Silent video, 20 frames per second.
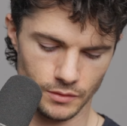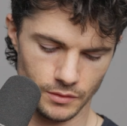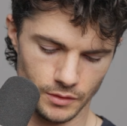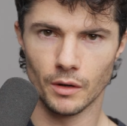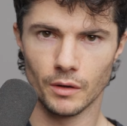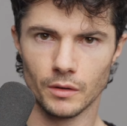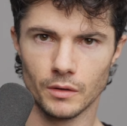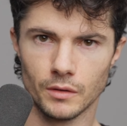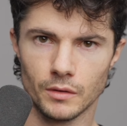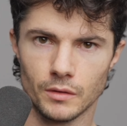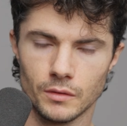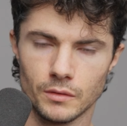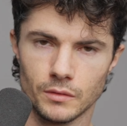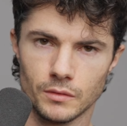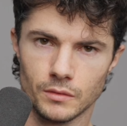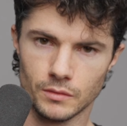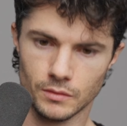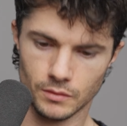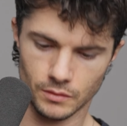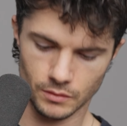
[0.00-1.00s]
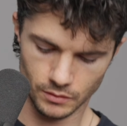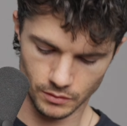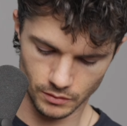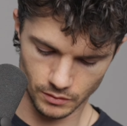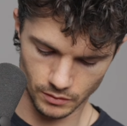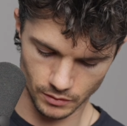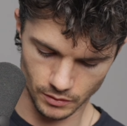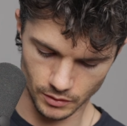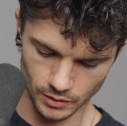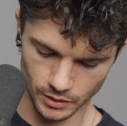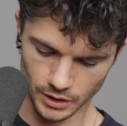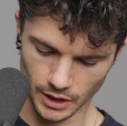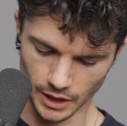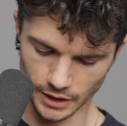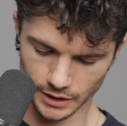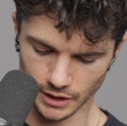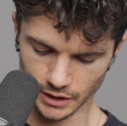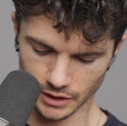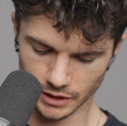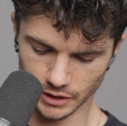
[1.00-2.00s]
So
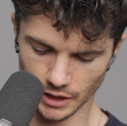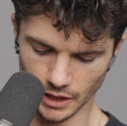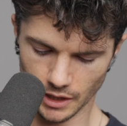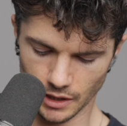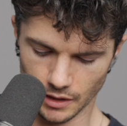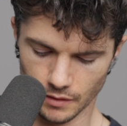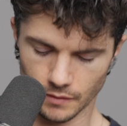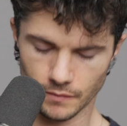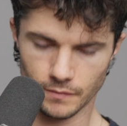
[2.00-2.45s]
that's the C.